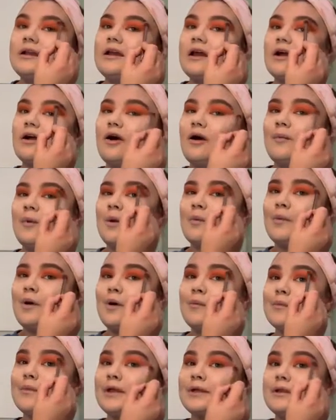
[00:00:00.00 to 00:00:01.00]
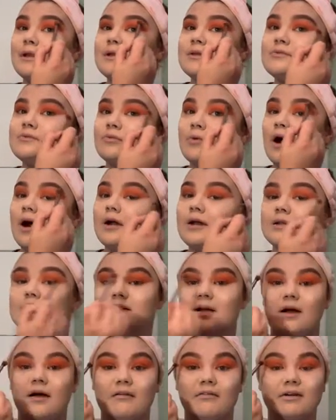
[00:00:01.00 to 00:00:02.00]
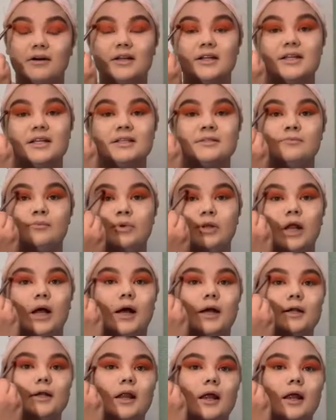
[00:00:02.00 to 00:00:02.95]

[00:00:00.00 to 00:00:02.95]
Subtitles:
And I called my mom, like, this rock is covered in his blood,